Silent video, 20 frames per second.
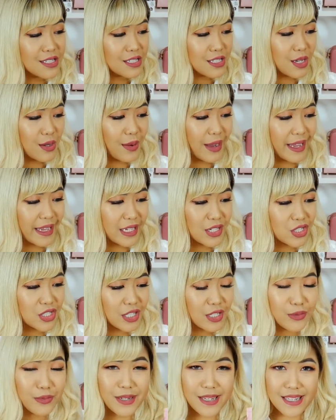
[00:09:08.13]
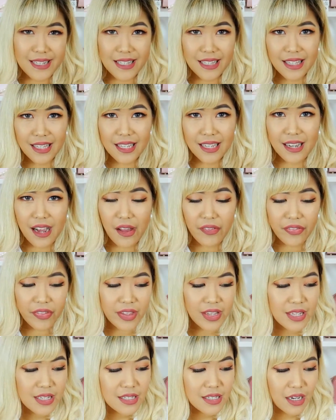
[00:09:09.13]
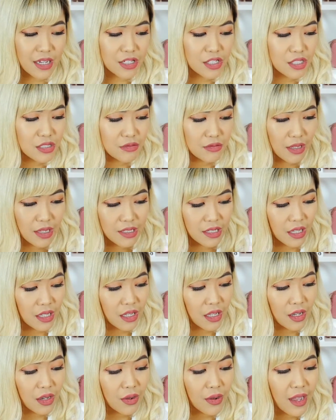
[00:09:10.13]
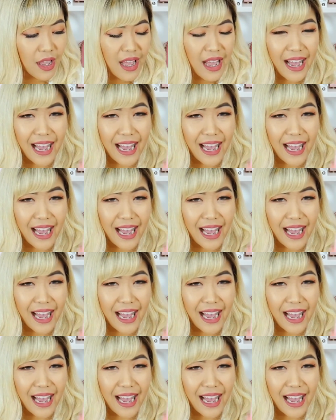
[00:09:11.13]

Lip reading: So I actually recently got this not too long ago.